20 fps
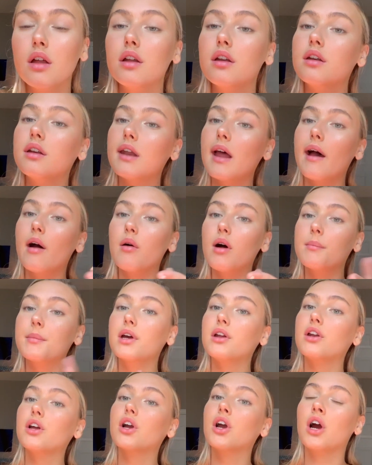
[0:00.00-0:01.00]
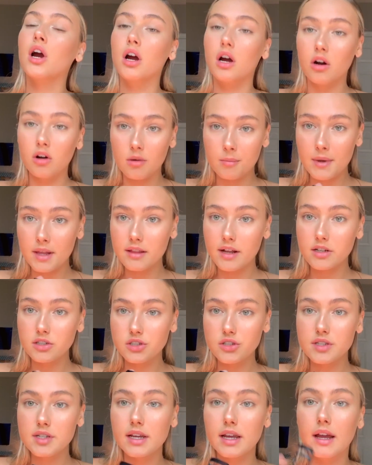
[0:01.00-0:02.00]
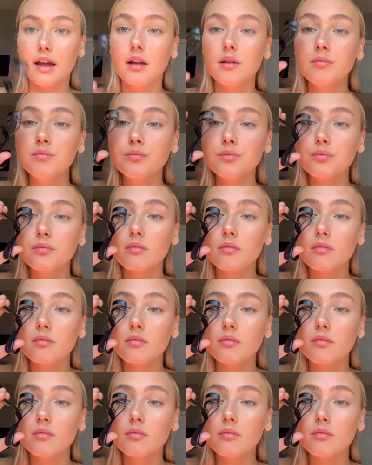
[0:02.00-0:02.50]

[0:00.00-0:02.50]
Now I'm gonna curl my lashes again